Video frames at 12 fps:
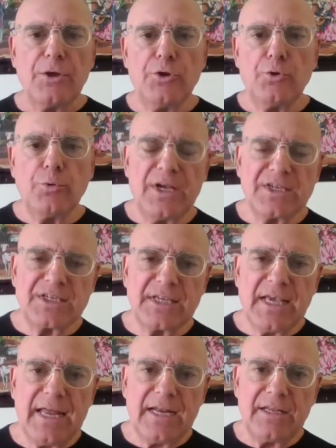US,
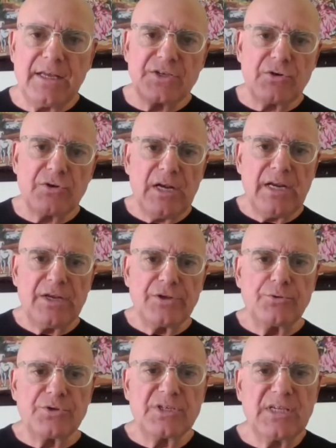Canada, Australia,
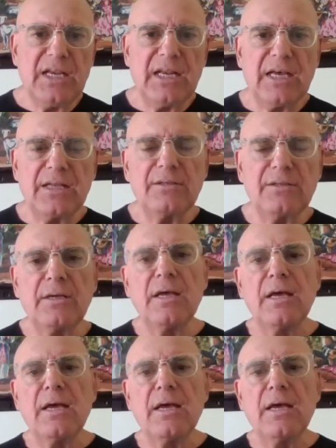New Zealand,